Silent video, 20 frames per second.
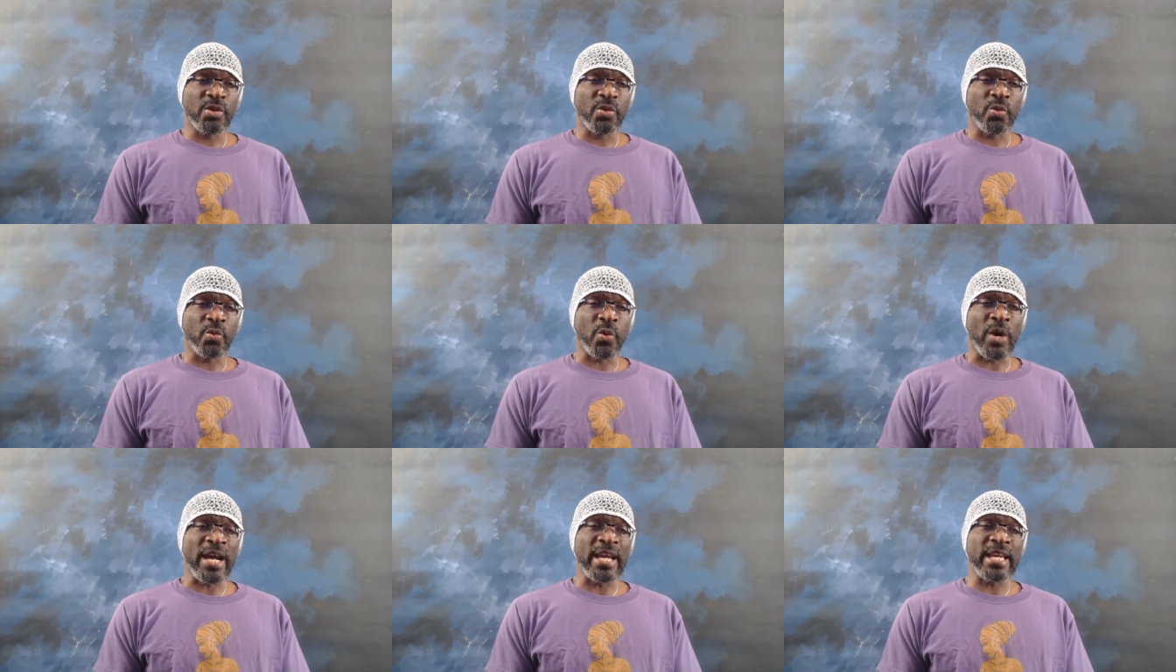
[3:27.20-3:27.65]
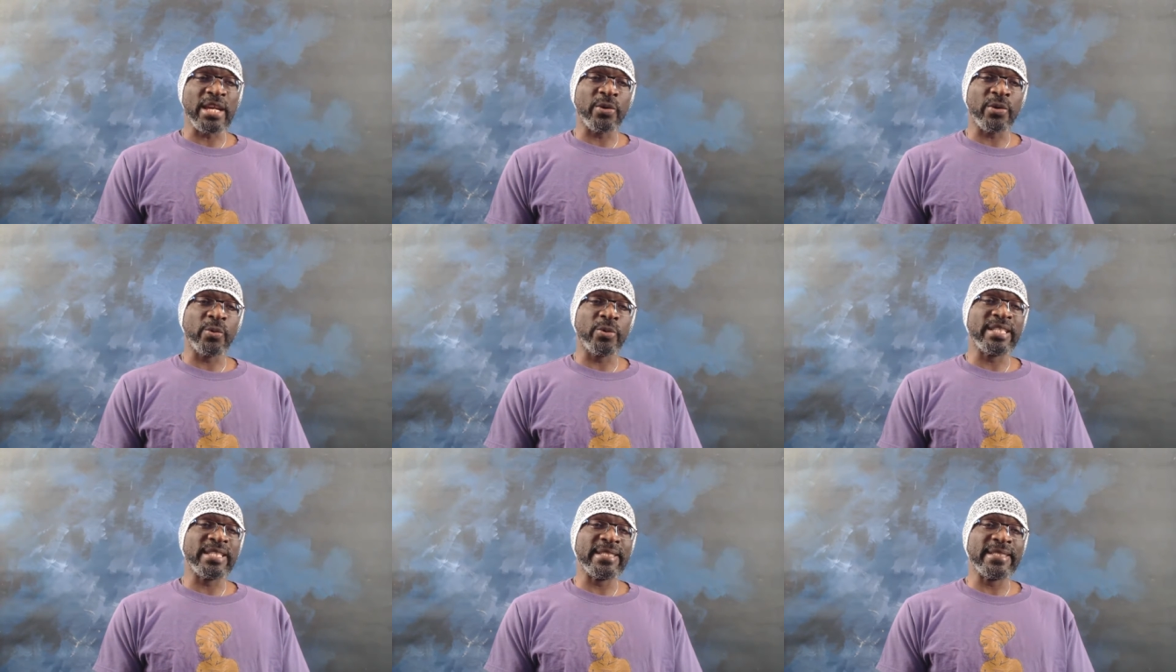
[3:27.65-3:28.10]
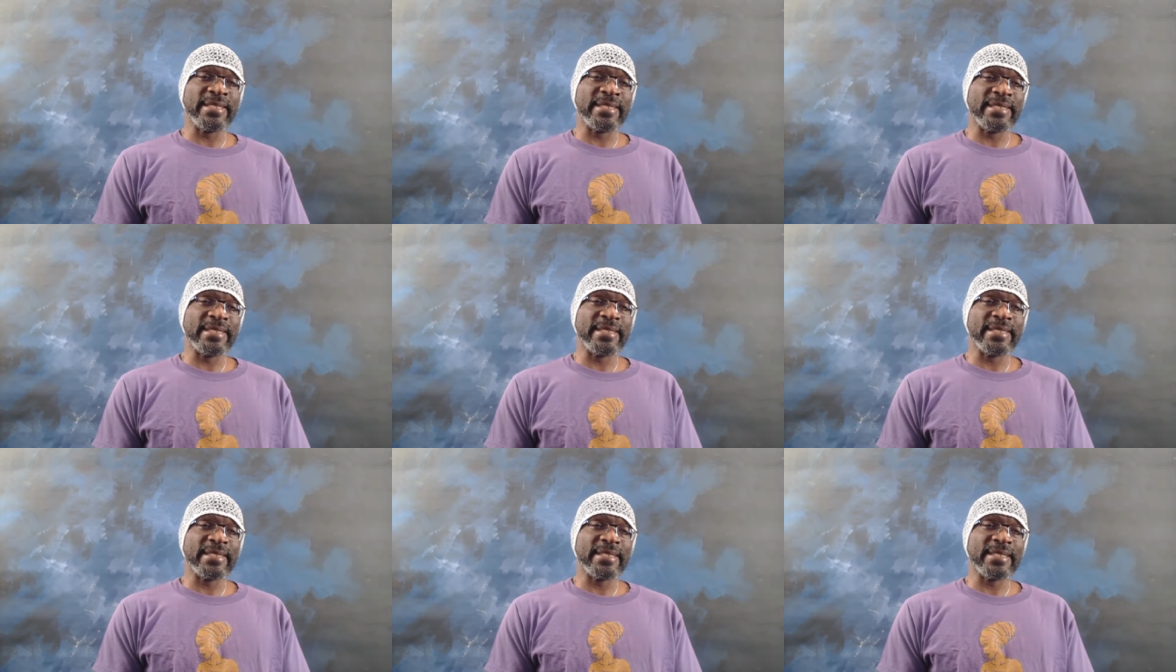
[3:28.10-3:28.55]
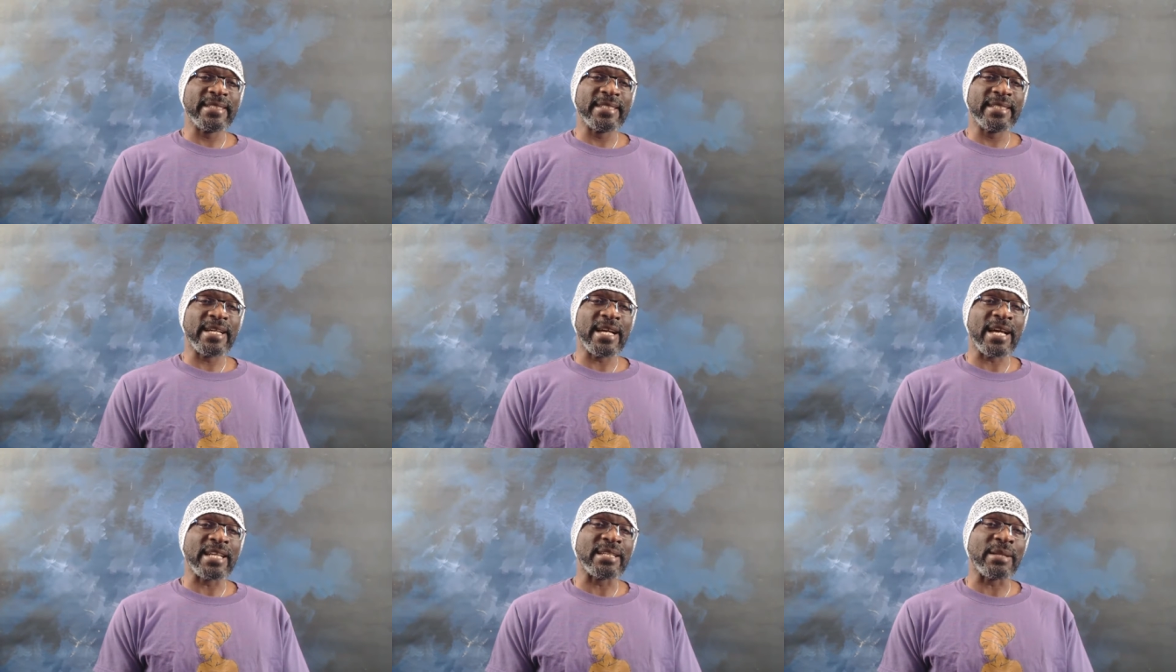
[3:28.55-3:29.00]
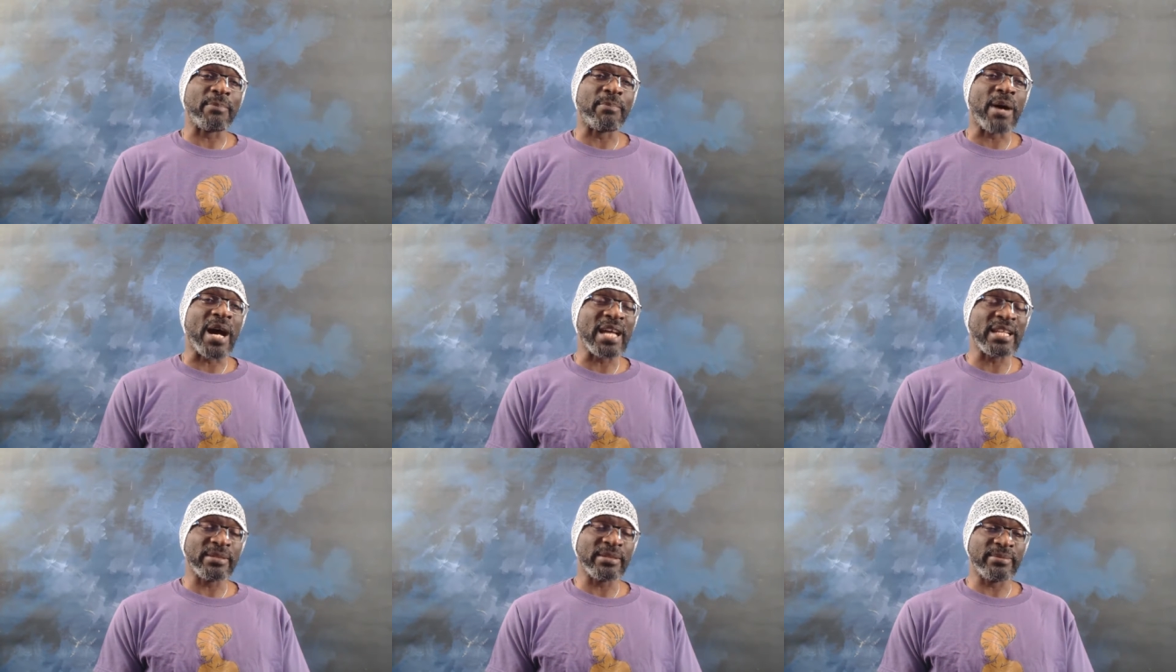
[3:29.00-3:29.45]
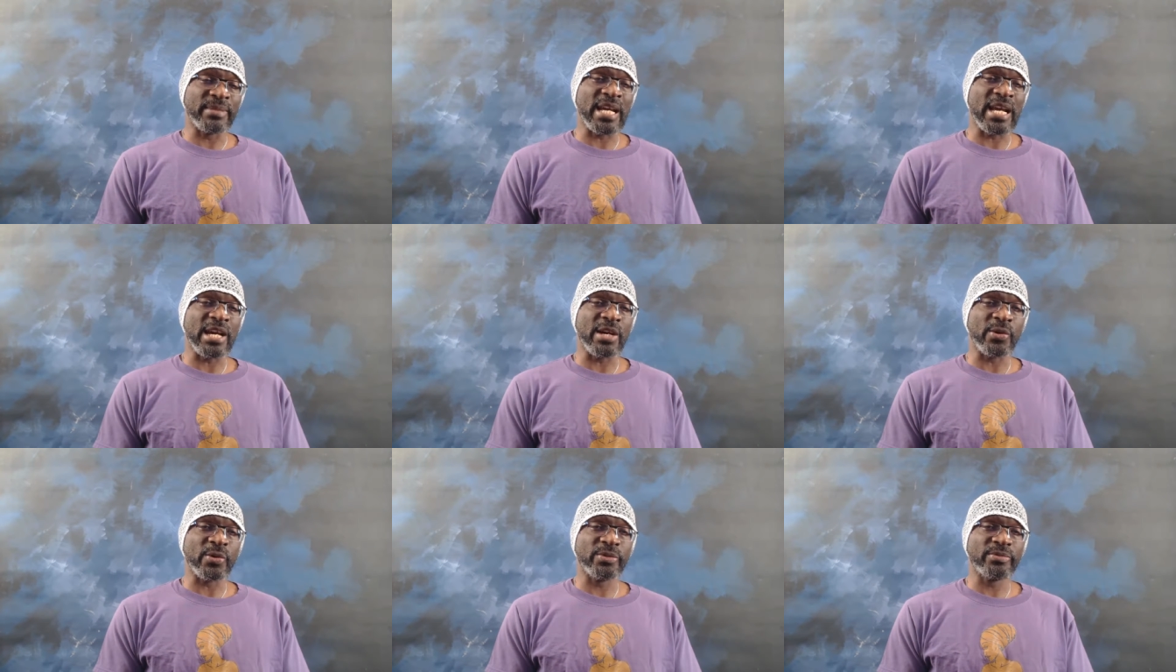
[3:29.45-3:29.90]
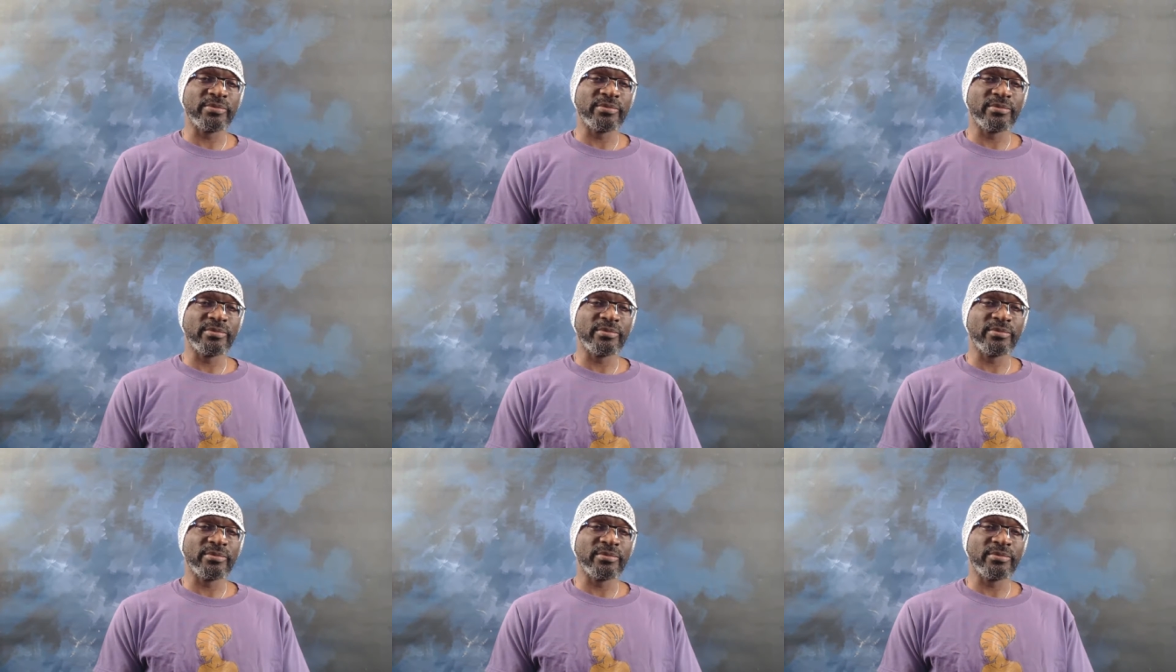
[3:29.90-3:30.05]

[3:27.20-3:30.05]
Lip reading: Why are we at the bottom now?